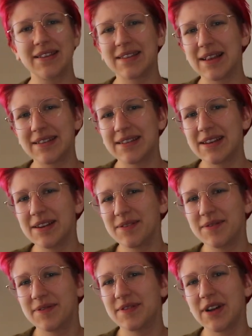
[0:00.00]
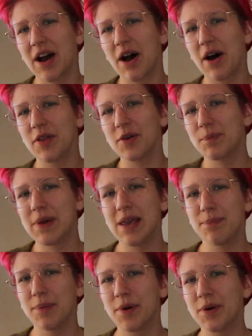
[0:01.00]
sensitive to other
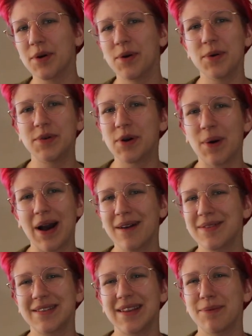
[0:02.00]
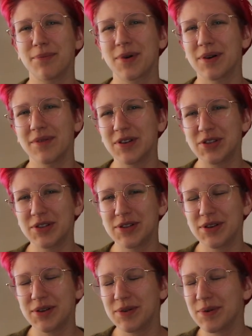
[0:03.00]
people who don't have the same privilege as
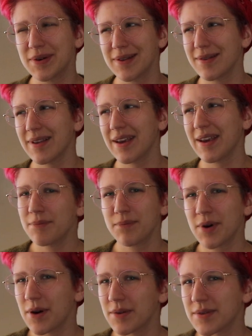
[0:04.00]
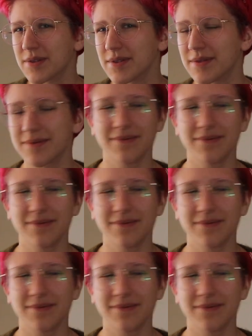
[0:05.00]
you, and it's like, bros.